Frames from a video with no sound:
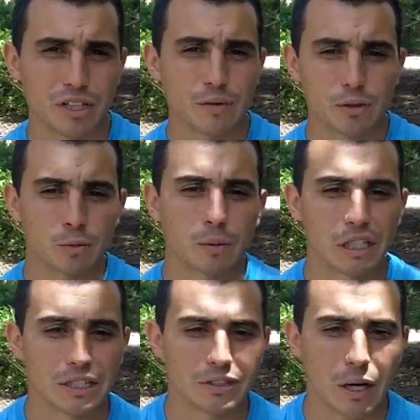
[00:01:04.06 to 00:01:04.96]
was given to me,
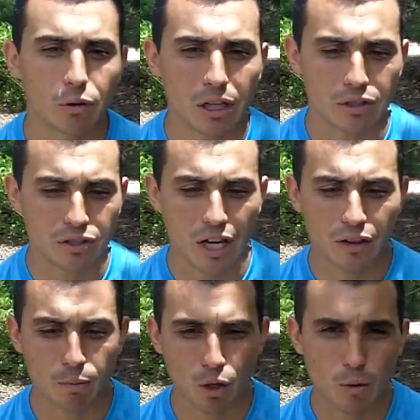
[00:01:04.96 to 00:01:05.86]
because I really
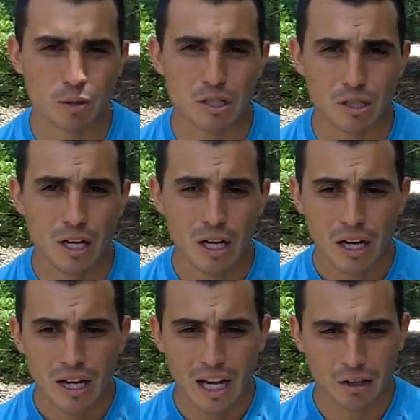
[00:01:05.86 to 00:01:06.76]
understand the purpose
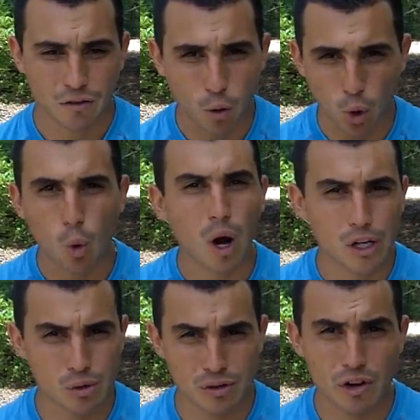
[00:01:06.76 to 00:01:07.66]
and the four
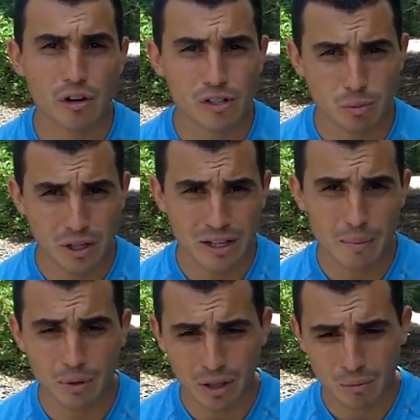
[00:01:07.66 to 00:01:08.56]
quadrants that are explained in
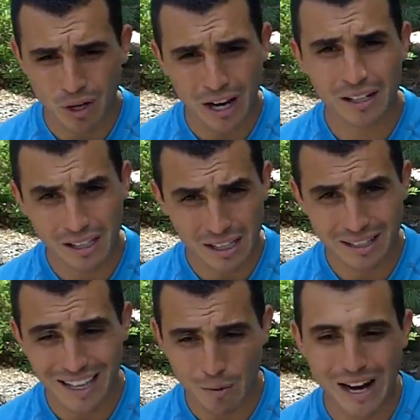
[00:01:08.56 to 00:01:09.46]
that book, and we're not gonna get
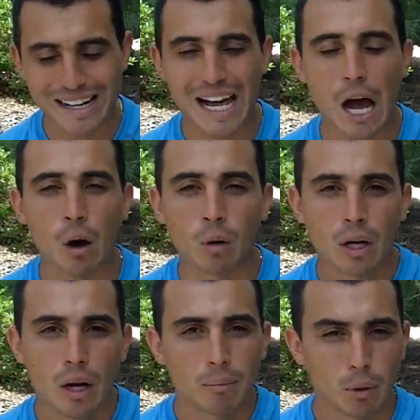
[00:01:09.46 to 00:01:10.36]
into that right now,
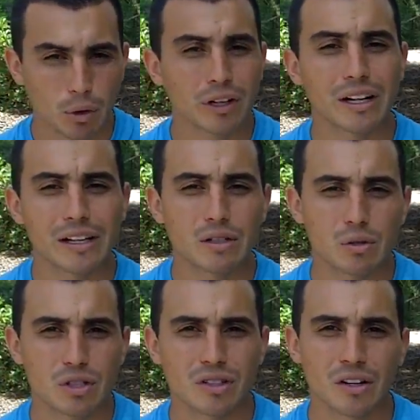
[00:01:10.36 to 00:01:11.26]
but we're gonna get
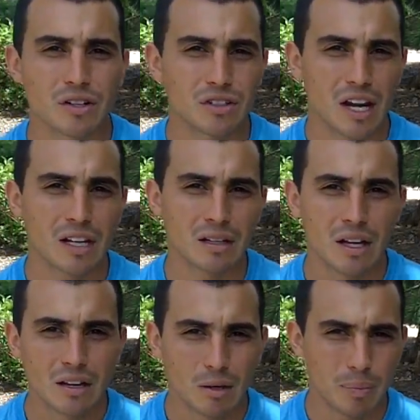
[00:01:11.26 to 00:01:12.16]
into just understanding
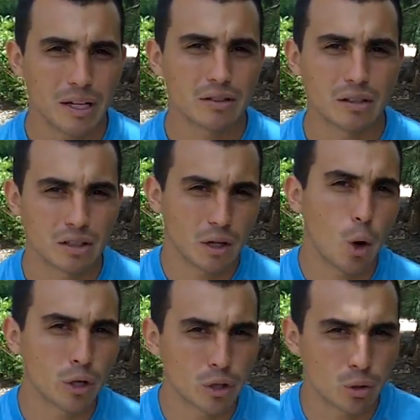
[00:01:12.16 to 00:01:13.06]
the basics
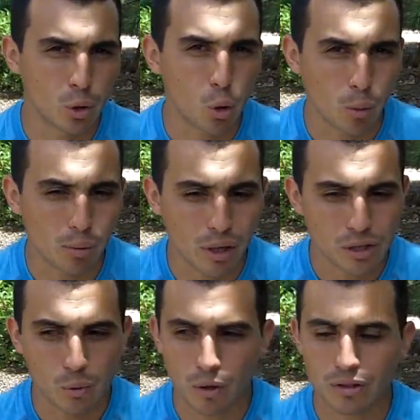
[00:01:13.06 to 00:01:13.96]
of owning your own
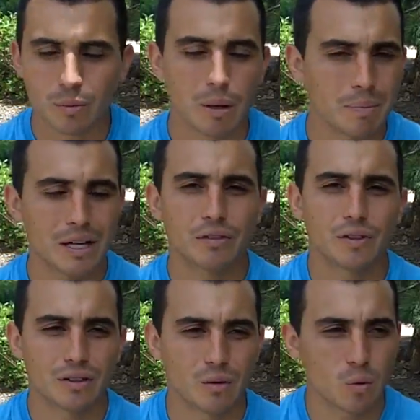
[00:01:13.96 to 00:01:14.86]
corporation. What are some of the
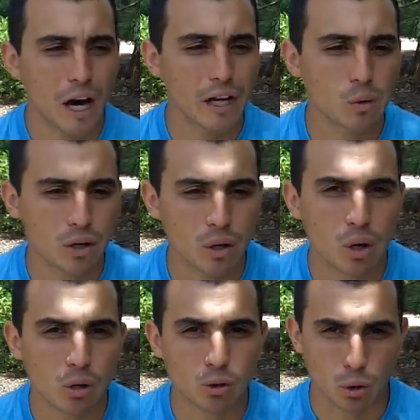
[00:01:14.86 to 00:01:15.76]
benefits and why you
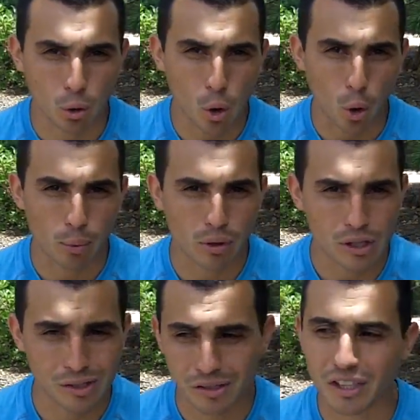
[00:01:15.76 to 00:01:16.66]
wanna own your own
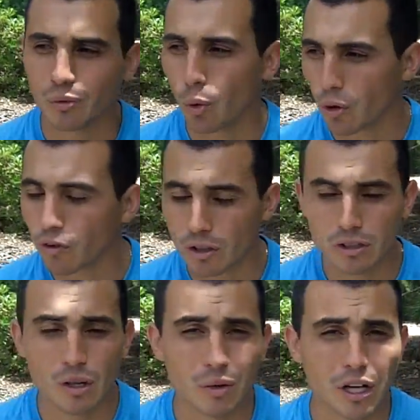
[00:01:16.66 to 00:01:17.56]
corporation instead of work for
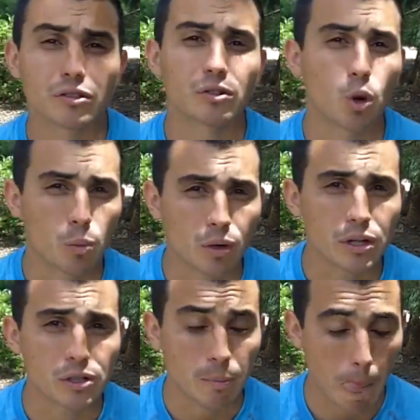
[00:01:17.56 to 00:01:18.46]
someone else's
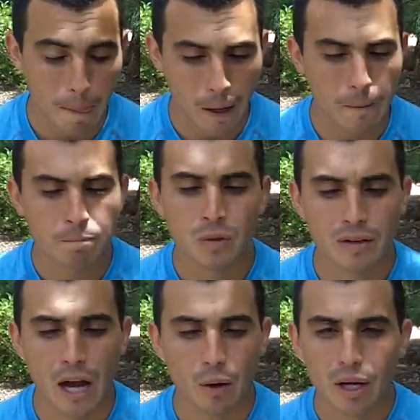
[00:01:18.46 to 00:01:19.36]
corporation, all right?
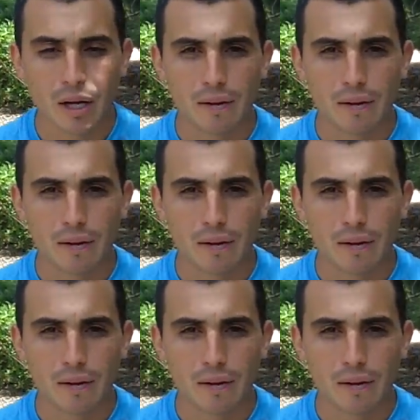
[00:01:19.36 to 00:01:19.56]
Now,